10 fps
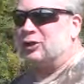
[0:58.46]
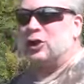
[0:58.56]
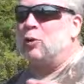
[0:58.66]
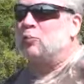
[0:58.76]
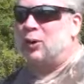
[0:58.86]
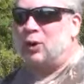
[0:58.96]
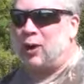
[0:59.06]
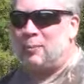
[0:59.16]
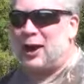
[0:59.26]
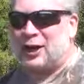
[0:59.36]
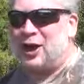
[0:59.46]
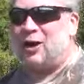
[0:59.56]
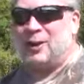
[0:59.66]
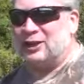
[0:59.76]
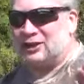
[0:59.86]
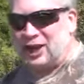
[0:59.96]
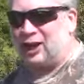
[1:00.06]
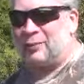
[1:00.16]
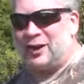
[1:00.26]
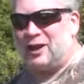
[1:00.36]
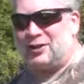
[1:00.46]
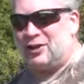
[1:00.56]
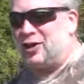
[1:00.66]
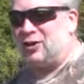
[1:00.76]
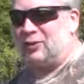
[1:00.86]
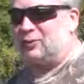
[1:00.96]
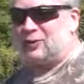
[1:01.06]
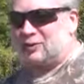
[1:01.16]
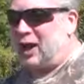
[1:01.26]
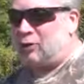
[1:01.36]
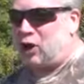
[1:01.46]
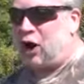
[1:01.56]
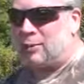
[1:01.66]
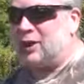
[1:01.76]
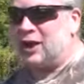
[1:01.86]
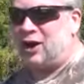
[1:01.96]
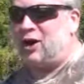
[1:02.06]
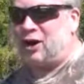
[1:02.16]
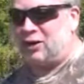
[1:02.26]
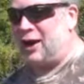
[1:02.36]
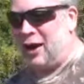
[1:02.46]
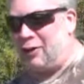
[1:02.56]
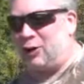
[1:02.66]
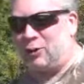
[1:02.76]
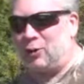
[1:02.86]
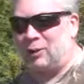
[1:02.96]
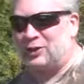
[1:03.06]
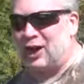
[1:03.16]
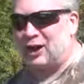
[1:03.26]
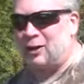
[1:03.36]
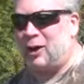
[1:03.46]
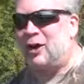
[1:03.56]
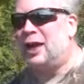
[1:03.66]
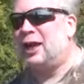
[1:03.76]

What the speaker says: don't blow up my comments telling me, you know, how common they are and how I don't know what I'm talking about.